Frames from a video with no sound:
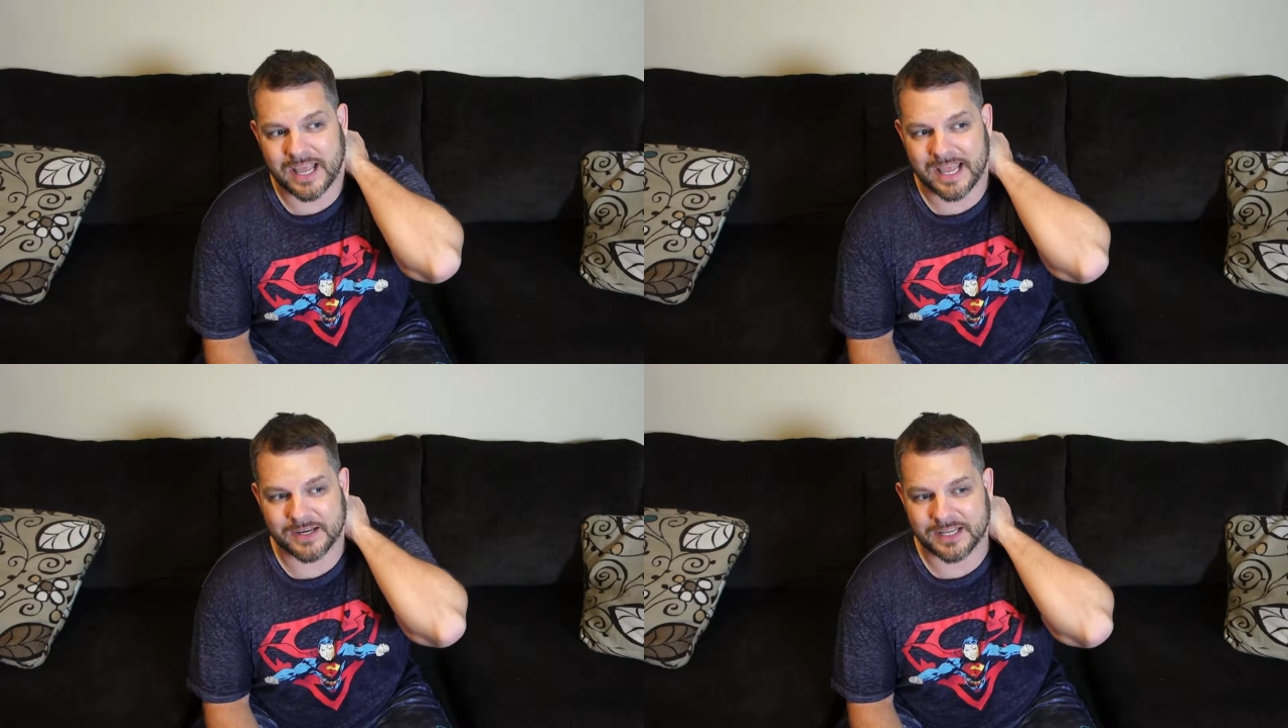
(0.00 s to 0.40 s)

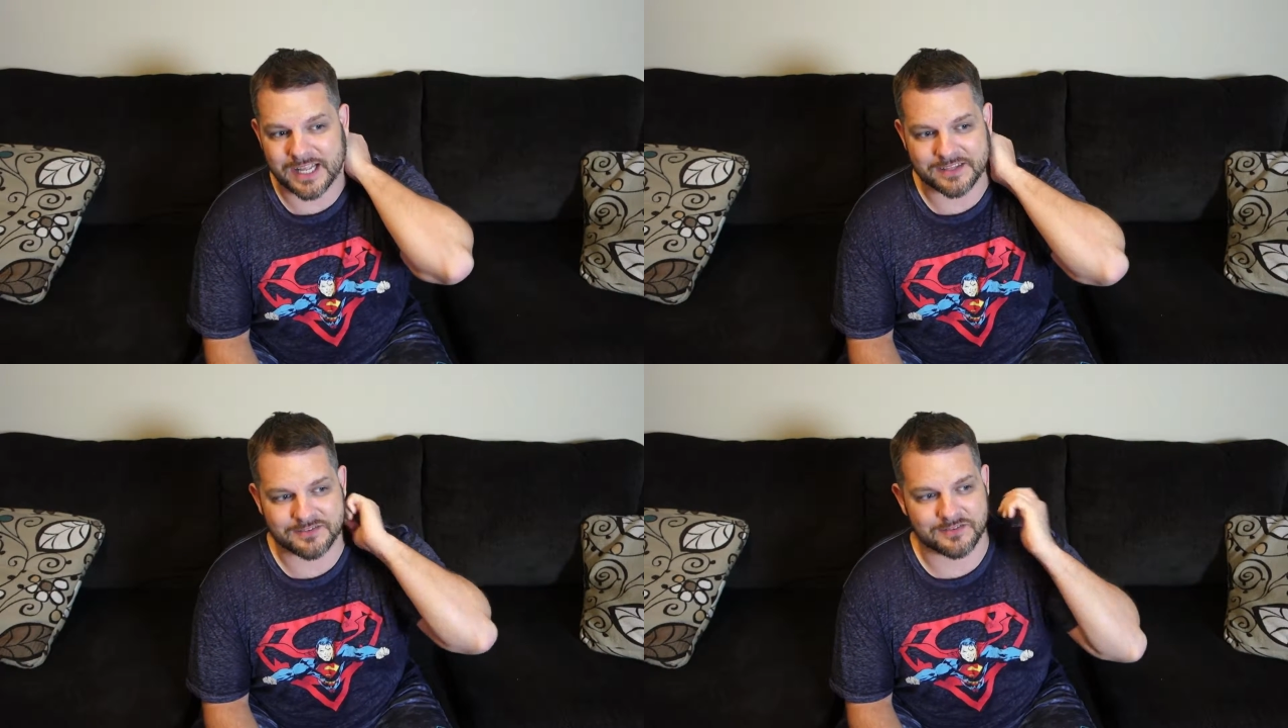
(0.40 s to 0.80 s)
and
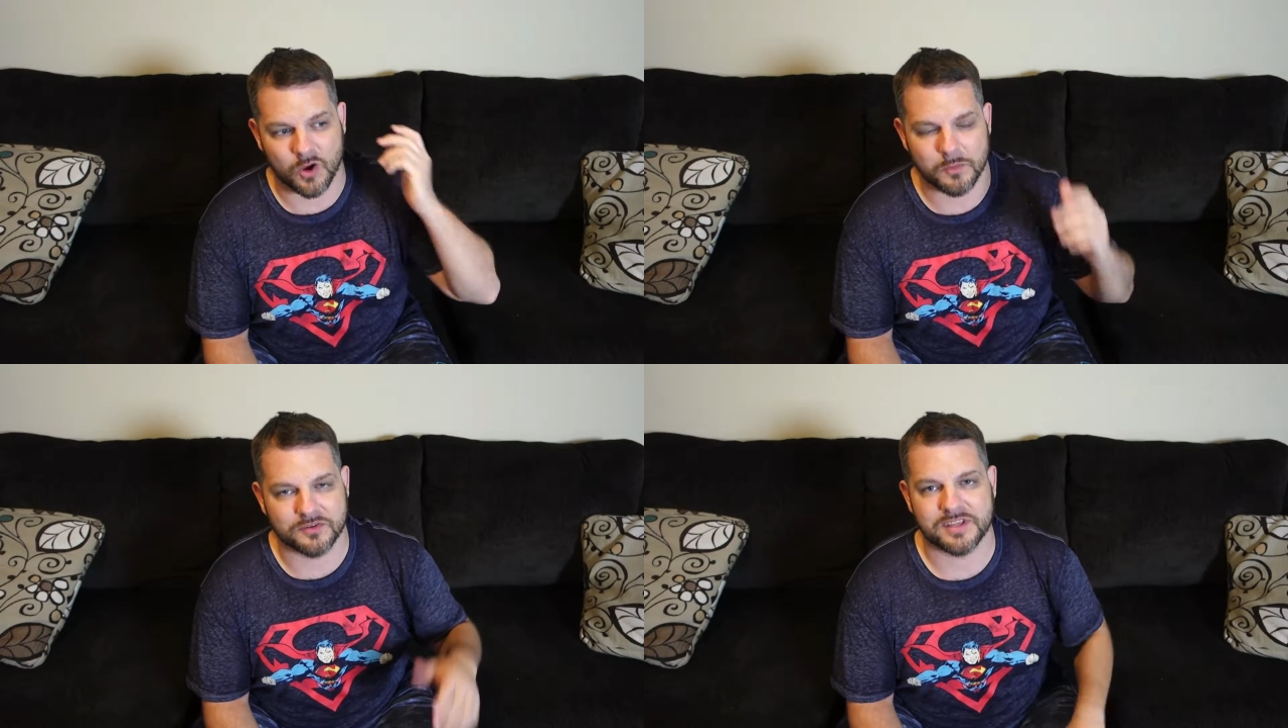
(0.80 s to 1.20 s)
it's
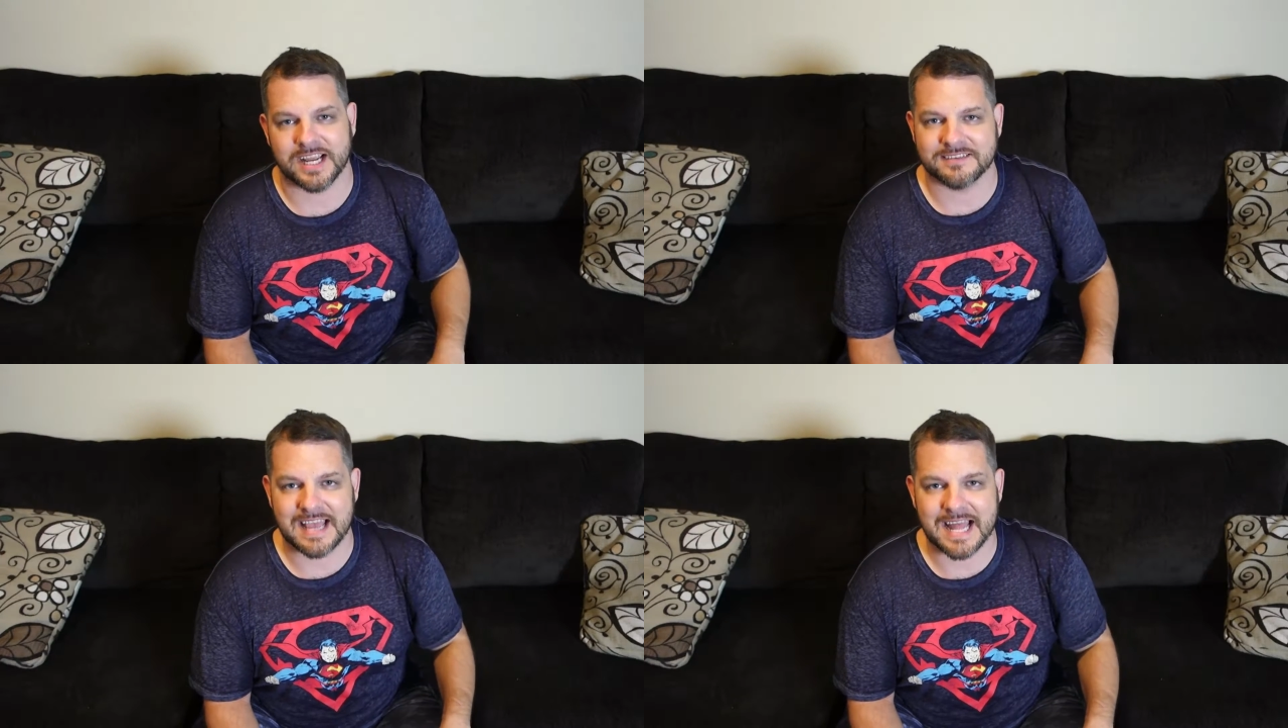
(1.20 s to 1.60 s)
almost like
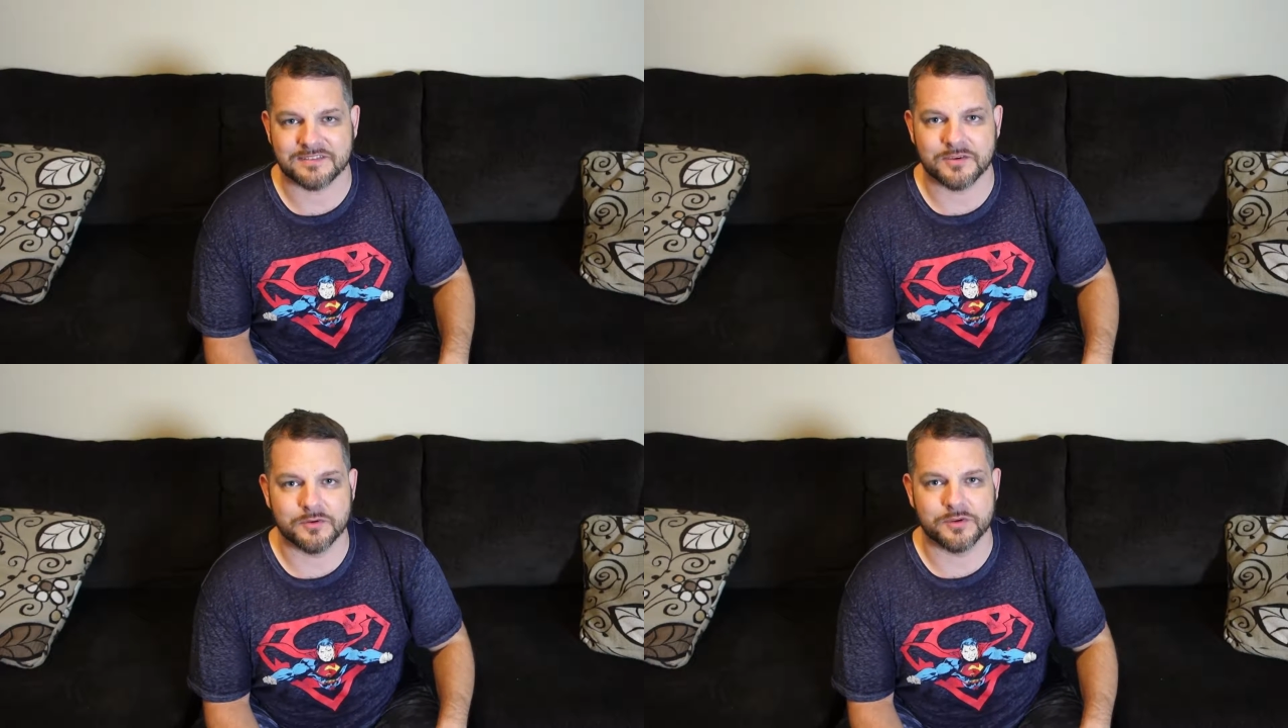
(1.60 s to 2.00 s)
a
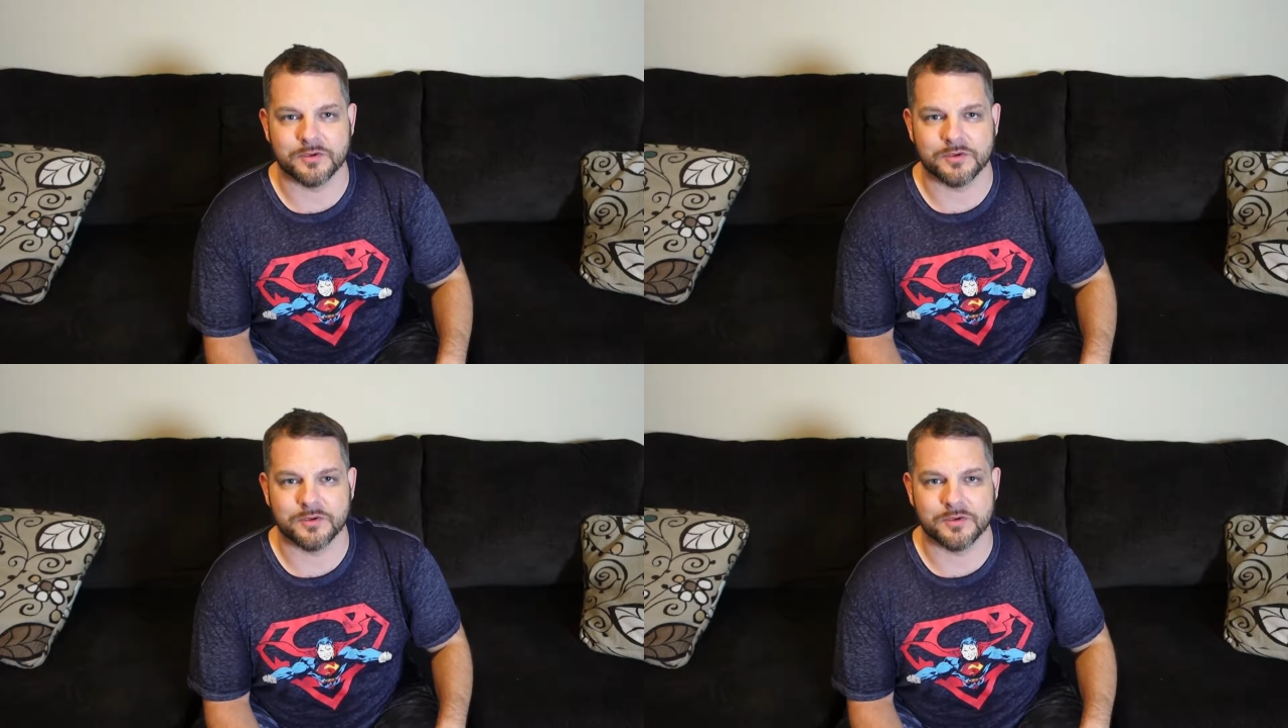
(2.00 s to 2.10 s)
tattoo.